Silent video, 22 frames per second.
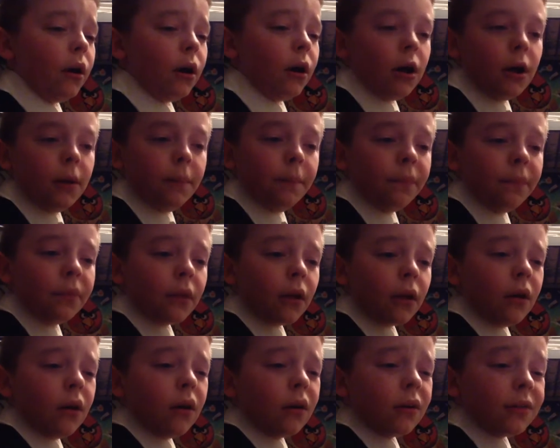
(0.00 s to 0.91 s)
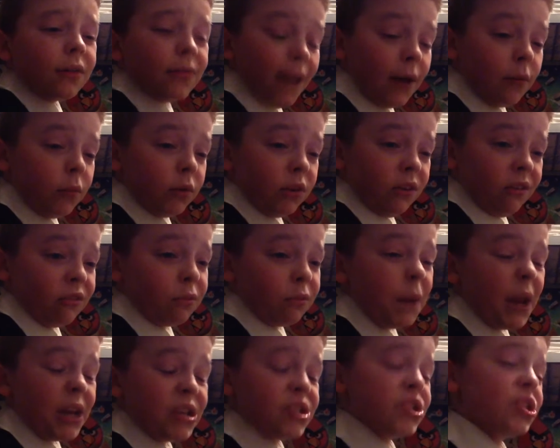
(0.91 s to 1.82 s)
that one
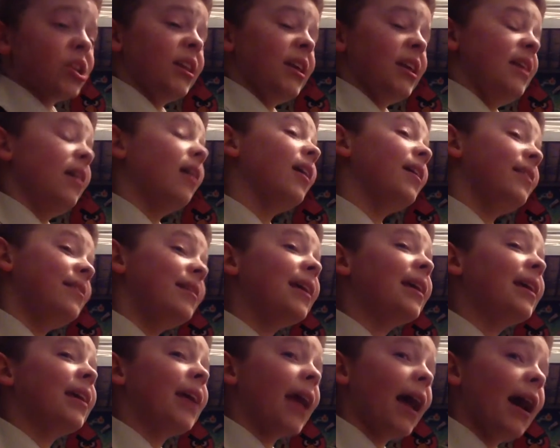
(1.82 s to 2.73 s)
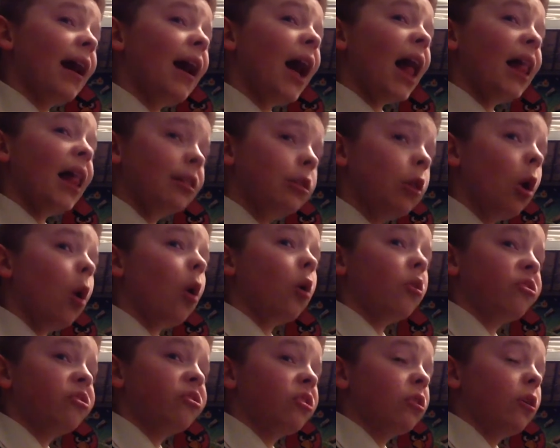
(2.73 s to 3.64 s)
especially, I did get a
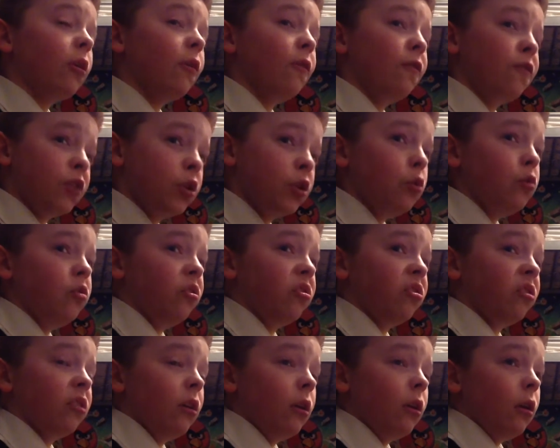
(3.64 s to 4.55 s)
lot of good,